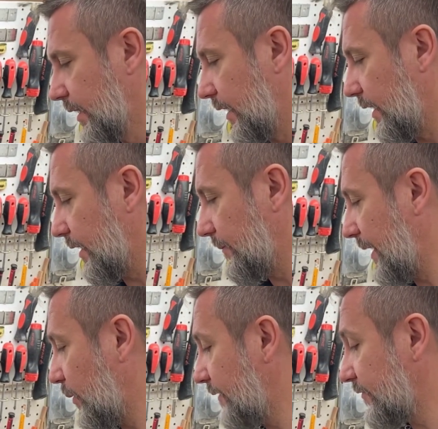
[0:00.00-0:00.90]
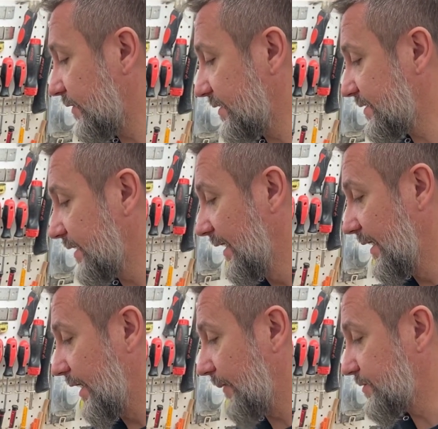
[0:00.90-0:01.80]
However, this
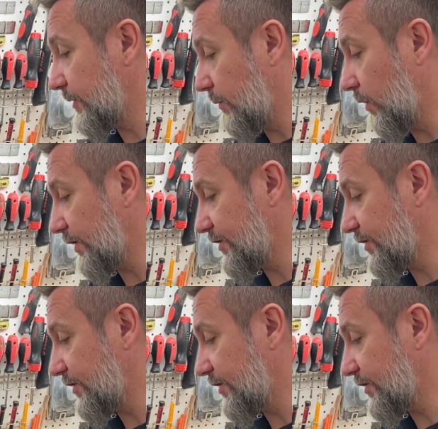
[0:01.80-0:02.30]
support